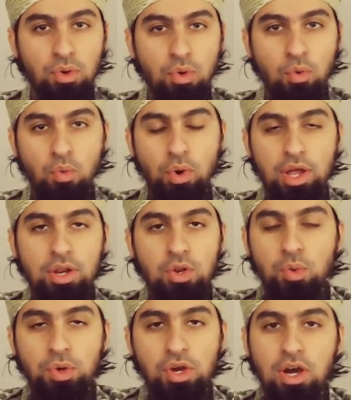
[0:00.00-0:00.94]
when
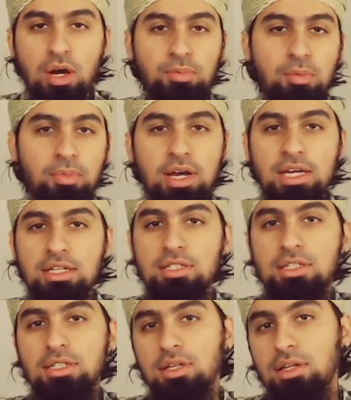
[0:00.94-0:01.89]
do we
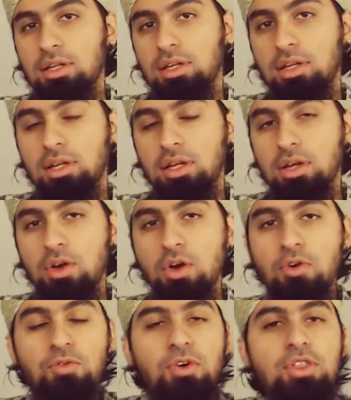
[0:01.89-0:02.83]
compromise?
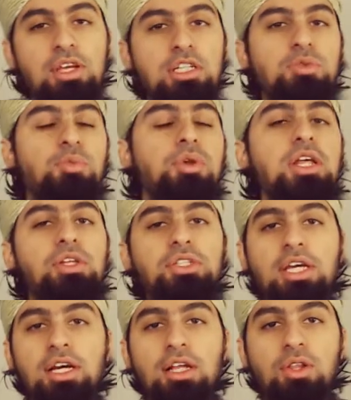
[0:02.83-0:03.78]
For this, we need to
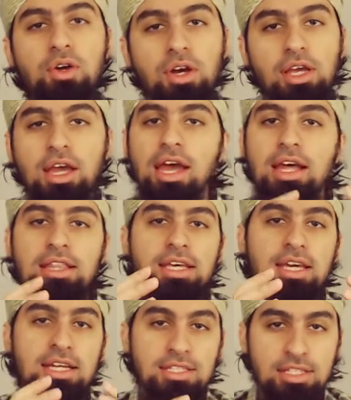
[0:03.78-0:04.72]
take a look at
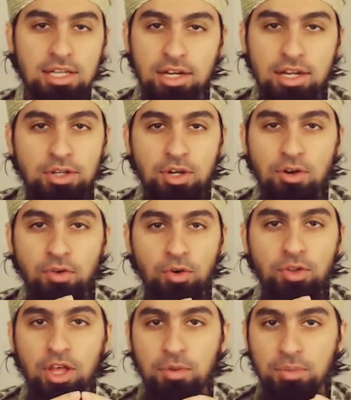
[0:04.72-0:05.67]
the incident of
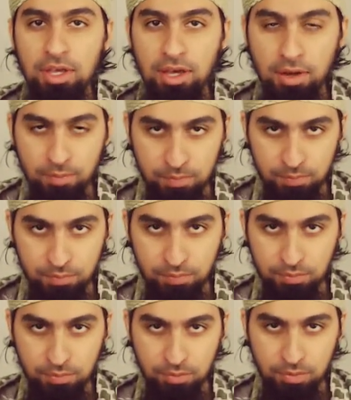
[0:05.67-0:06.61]
Hudaybiyah.
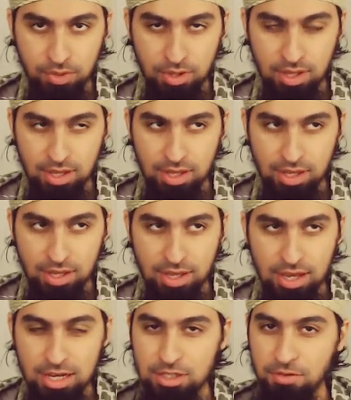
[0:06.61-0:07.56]

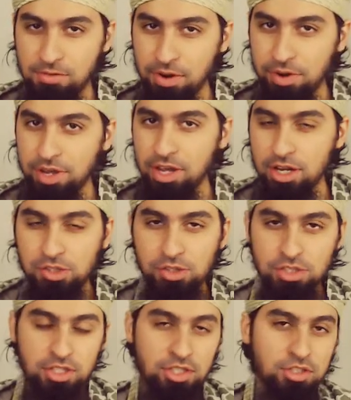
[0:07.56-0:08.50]
It's a very
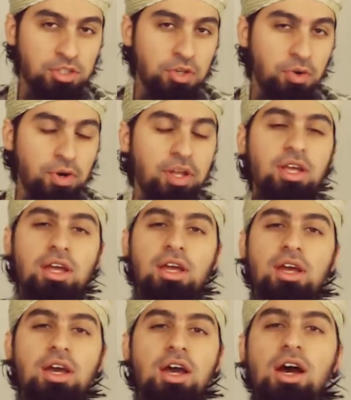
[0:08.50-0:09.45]
interesting story.
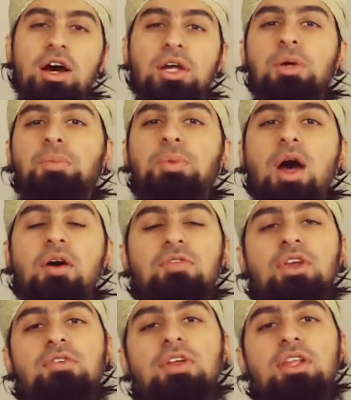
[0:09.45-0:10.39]
The
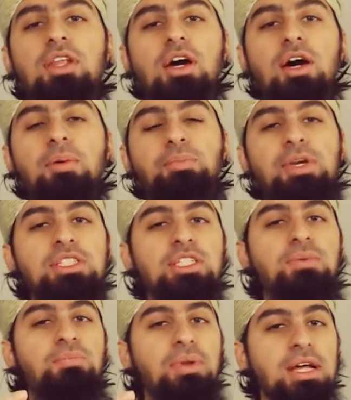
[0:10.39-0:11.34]
Prophet of Allah, peace
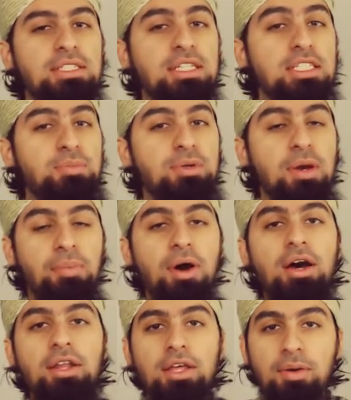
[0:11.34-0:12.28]
and blessings be
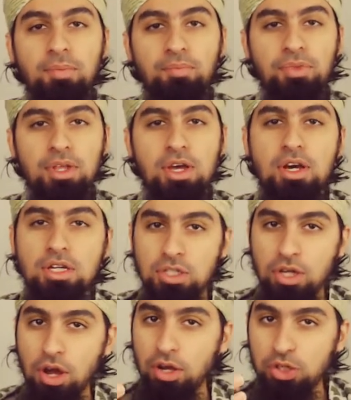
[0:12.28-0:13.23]
upon him, saw